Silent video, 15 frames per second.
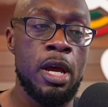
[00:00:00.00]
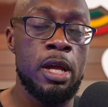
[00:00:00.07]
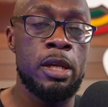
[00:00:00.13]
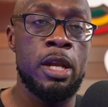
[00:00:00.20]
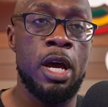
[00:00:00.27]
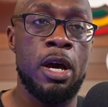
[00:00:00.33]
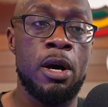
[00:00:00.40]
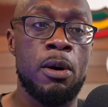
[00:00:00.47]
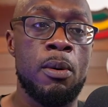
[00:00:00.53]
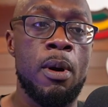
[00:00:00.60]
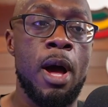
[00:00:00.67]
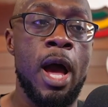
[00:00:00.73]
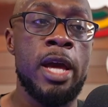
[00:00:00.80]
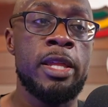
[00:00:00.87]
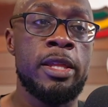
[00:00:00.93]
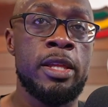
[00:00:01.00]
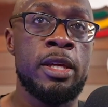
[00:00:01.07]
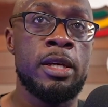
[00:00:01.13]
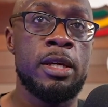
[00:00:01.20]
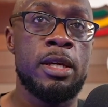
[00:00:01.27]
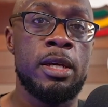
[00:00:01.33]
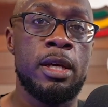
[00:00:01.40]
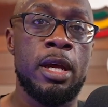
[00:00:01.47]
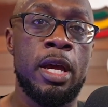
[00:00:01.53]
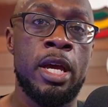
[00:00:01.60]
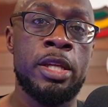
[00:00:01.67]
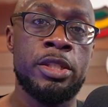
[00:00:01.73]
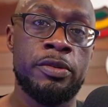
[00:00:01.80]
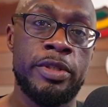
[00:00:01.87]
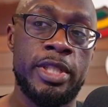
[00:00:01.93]
Now, I think
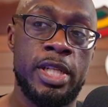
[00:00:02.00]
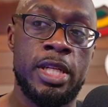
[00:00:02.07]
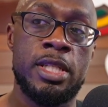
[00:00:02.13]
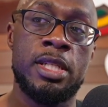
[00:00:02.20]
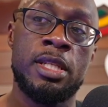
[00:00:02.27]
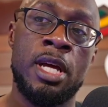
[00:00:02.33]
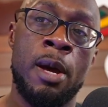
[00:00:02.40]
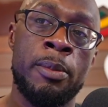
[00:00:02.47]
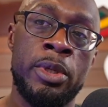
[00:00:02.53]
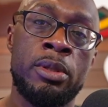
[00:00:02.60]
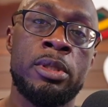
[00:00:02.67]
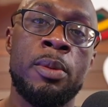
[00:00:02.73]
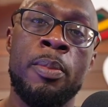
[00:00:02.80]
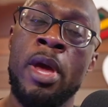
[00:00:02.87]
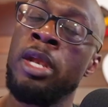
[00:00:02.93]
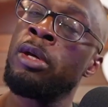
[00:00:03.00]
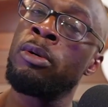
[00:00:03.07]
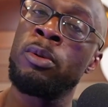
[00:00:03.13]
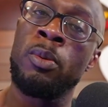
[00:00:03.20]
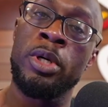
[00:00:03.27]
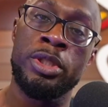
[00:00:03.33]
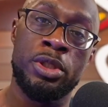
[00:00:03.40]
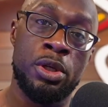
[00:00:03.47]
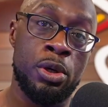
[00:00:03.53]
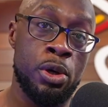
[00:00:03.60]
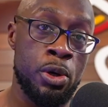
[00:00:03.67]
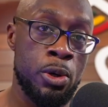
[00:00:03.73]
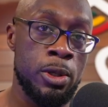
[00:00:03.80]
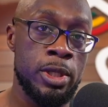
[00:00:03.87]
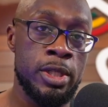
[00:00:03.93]
injuries can stop you depending on what your
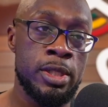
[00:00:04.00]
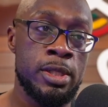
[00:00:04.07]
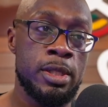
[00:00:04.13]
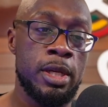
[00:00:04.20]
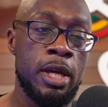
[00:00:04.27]
goal is.